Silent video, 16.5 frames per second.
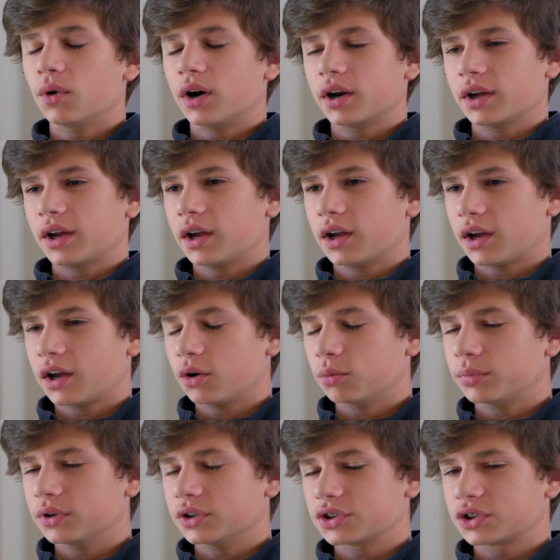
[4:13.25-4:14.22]
want to
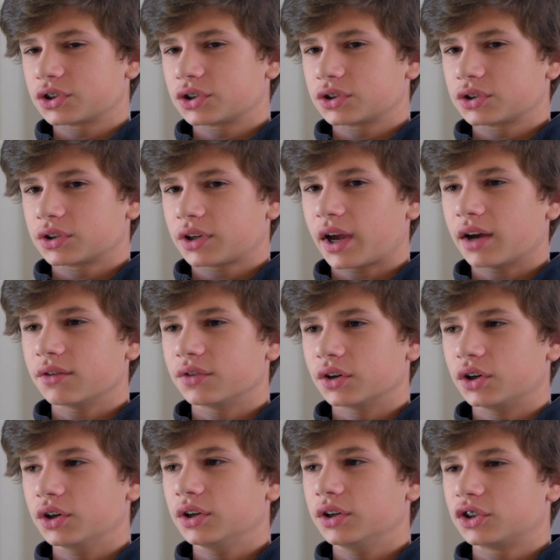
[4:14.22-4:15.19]
help us have a
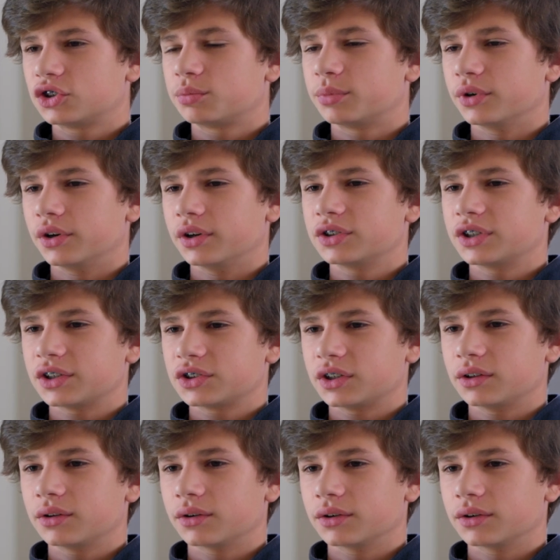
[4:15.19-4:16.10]
good experience at St.